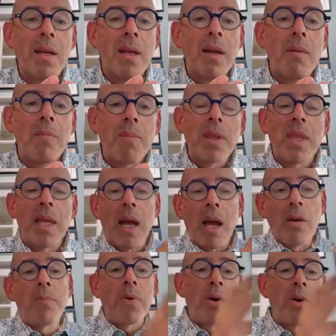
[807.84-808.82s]
But the
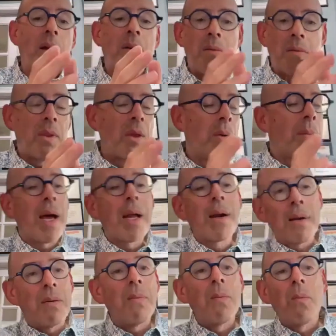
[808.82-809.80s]
output of, no
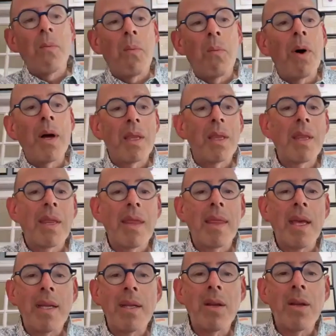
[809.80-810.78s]
matter what they
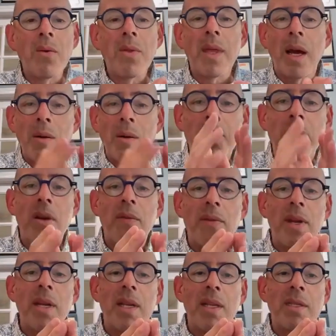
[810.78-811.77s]
do, the output of it
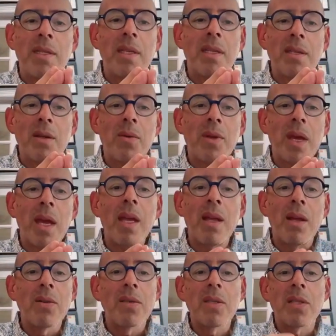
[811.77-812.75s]
is okay,
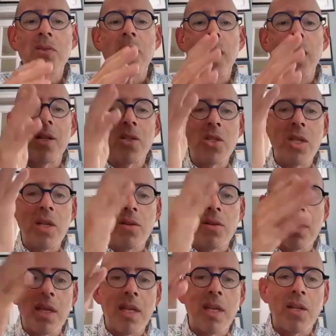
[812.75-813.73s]
here's the strategy, here's the
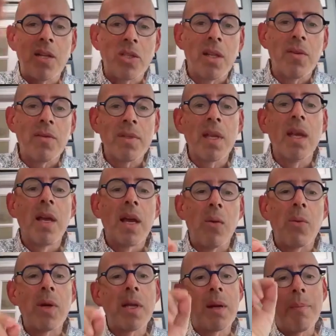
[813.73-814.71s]
initiatives. Are we
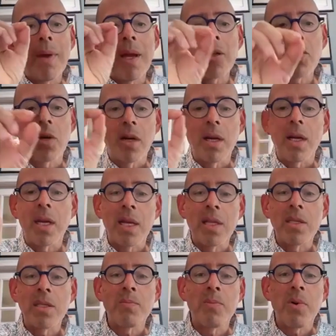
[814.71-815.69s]
going to measure
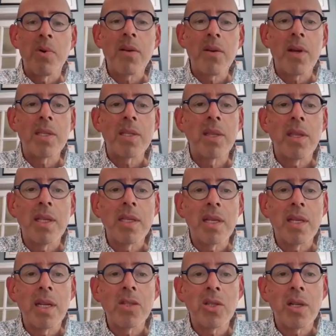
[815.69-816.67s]
against progress on these
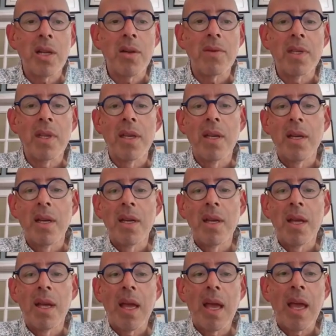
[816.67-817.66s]
initiatives?
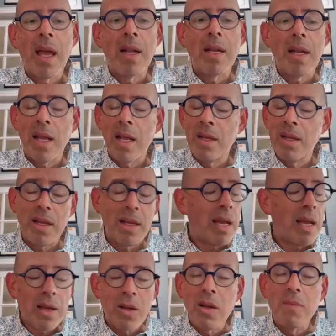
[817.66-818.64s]
And yeah,
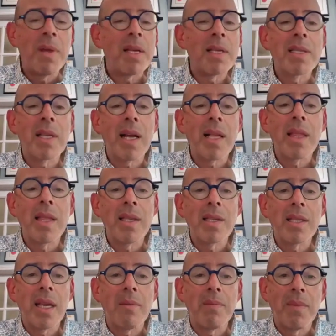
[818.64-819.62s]
it could be exactly the
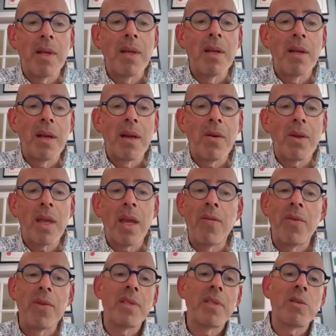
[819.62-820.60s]
same. Okay, if
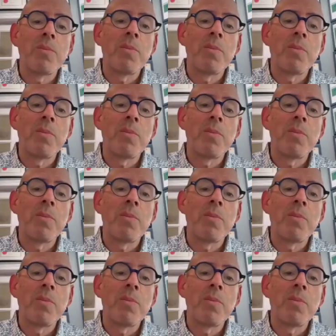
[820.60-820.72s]
it's just